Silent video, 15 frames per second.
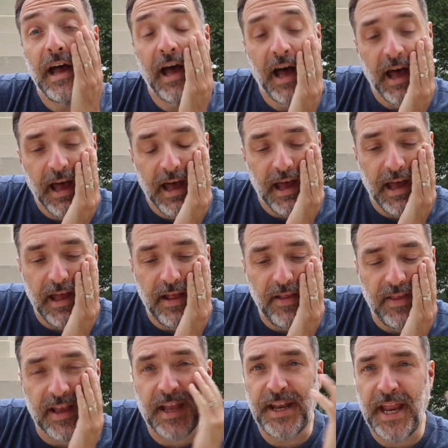
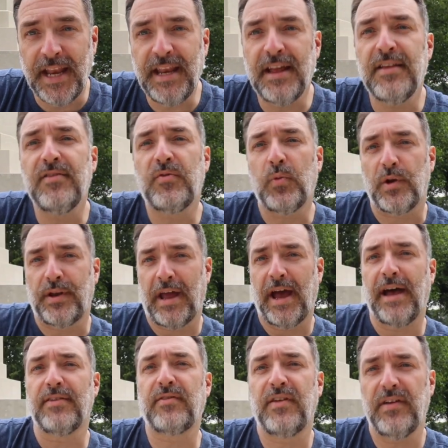the Canadians were
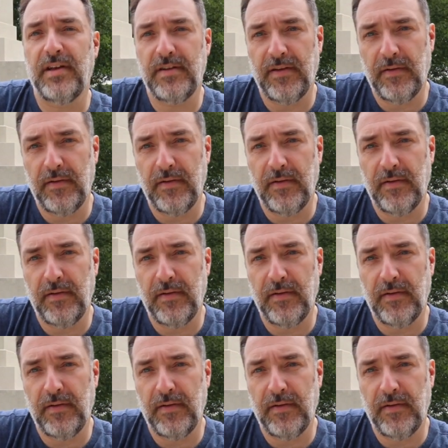tasked